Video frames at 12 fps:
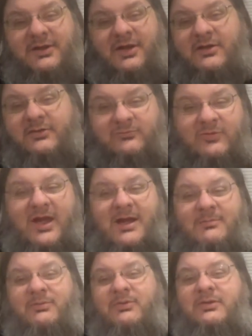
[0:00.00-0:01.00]

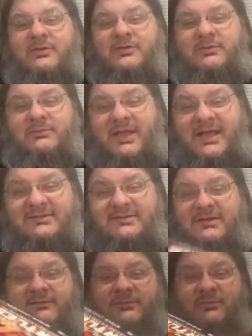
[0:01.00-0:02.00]
unwrap
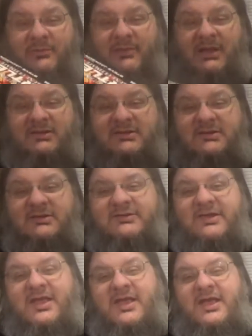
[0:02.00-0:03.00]
plastic from the boxes,
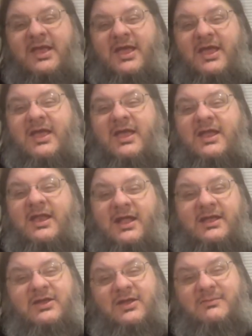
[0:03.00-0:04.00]
and
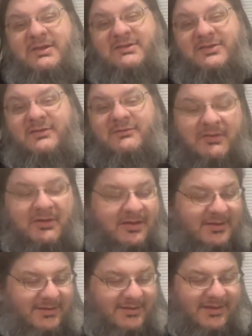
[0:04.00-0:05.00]
I cut myself.
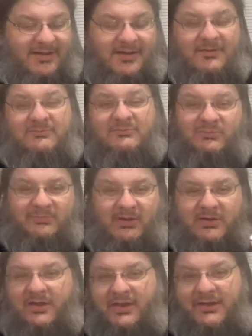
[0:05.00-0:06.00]

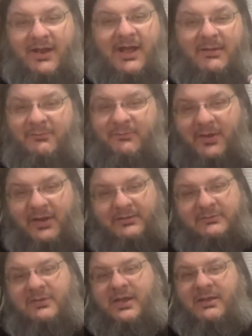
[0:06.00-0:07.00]
Small cut, I'm fine.
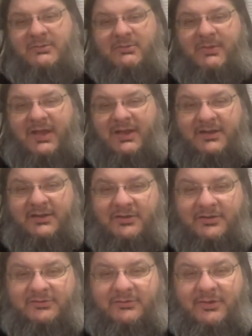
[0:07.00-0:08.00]
I put a band-aid
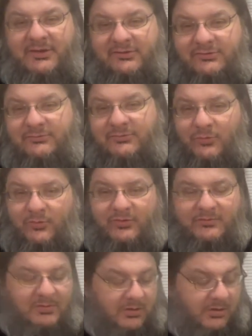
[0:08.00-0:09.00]
on it so I could just record.
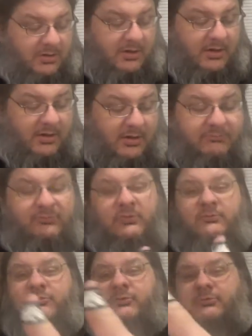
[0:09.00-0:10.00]

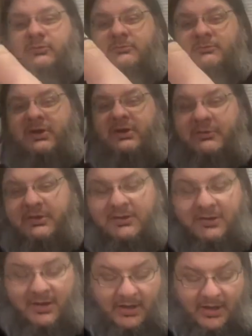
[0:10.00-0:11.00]
Stormtrooper, by the way.
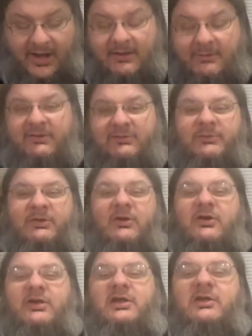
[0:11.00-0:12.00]
Anyways, we
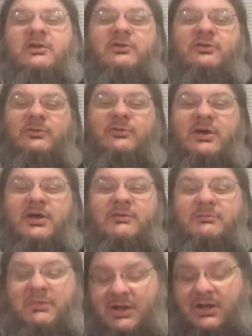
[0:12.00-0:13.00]
are here to
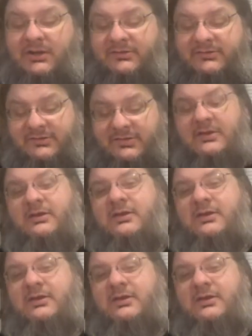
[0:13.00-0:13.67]
unbox